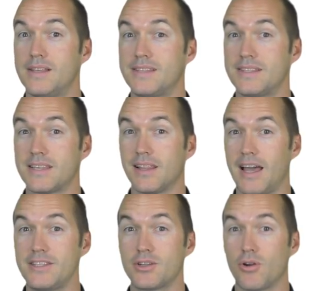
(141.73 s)
Since the
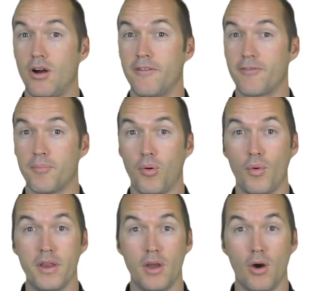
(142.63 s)
lights are on for
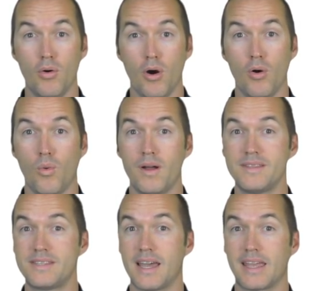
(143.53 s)

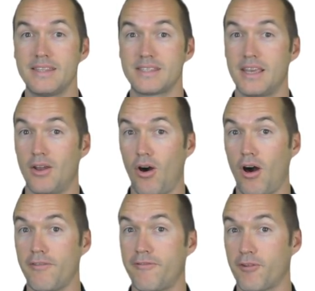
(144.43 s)
0.001 seconds and
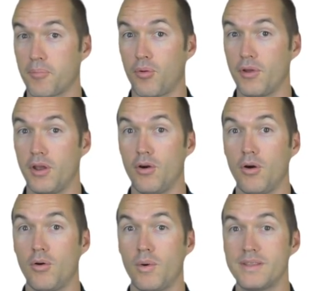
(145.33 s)
off for
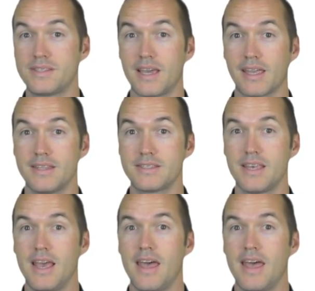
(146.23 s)
0.001 seconds,